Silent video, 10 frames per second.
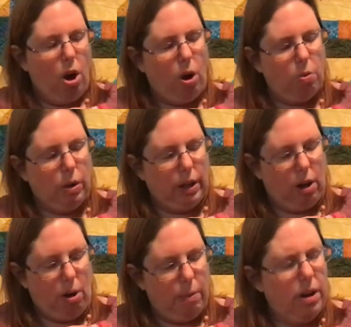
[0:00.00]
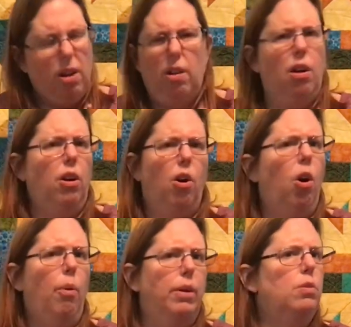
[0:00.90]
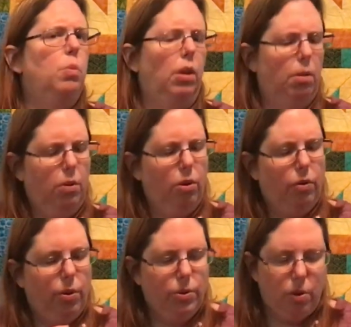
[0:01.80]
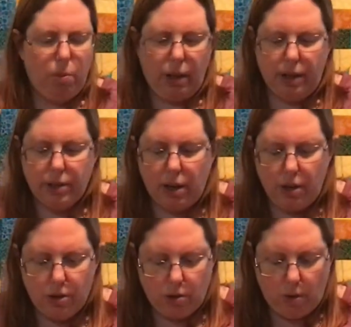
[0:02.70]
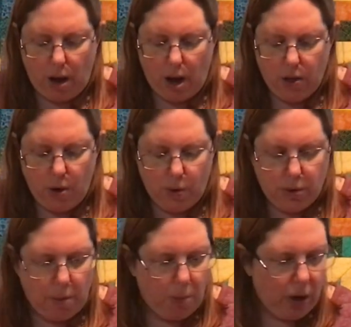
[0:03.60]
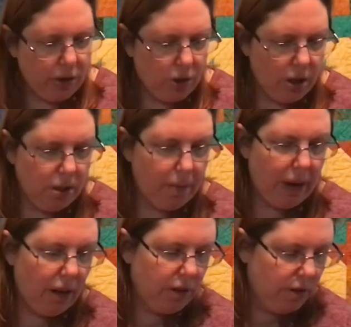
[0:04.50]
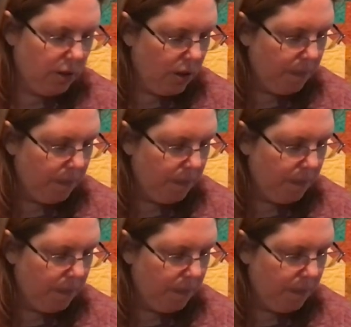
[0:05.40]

are really common and always really beautiful. So I'm really excited to try those precious pinks.